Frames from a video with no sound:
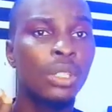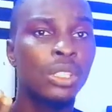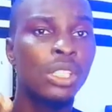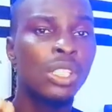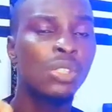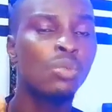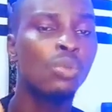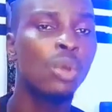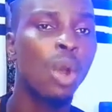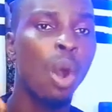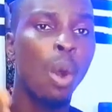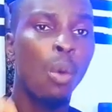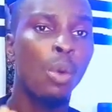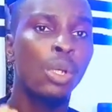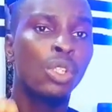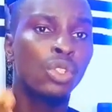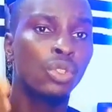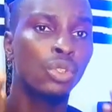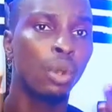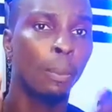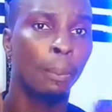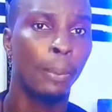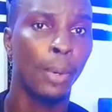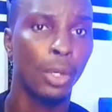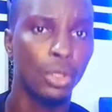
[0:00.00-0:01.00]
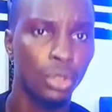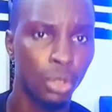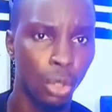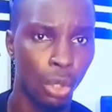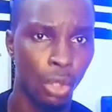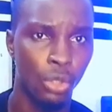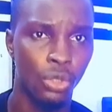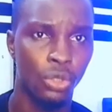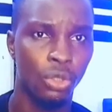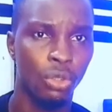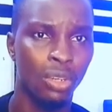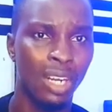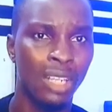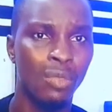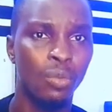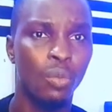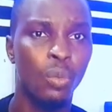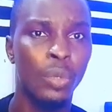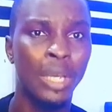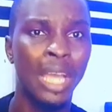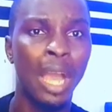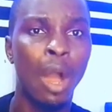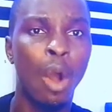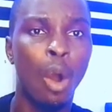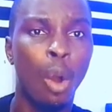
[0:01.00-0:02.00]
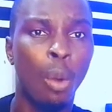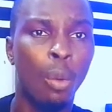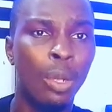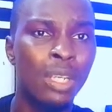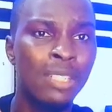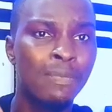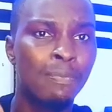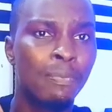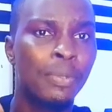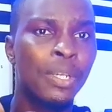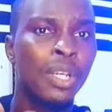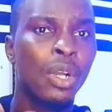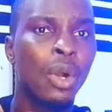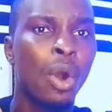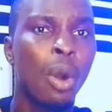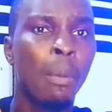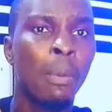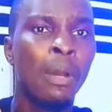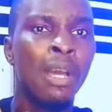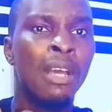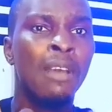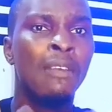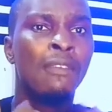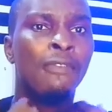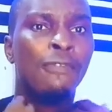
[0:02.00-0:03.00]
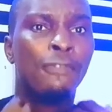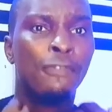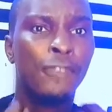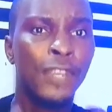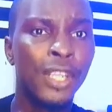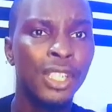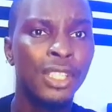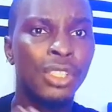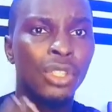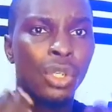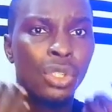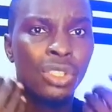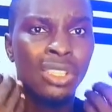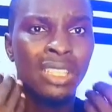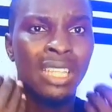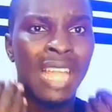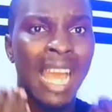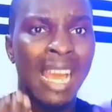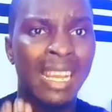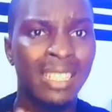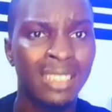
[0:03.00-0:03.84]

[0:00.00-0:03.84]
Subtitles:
will always support us. All right, we can always bring up videos like